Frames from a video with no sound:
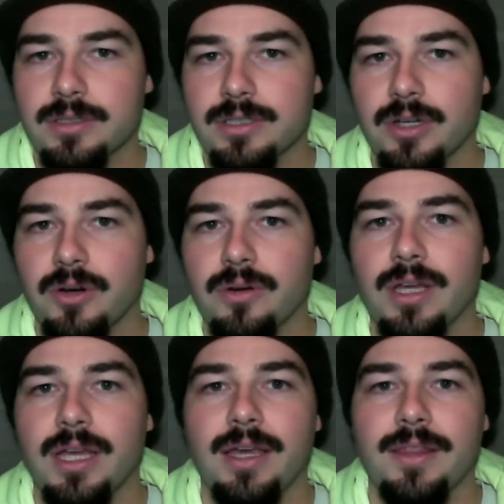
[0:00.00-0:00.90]
So
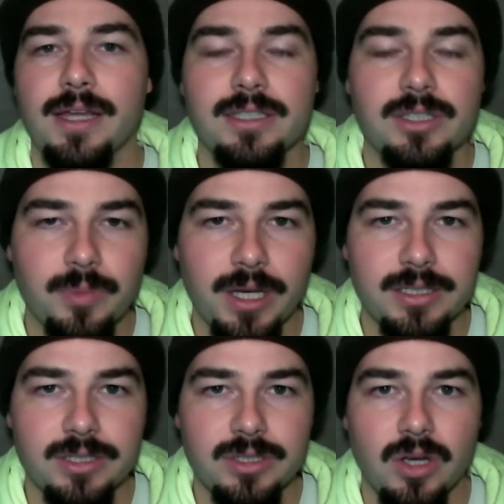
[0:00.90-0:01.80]
that's specs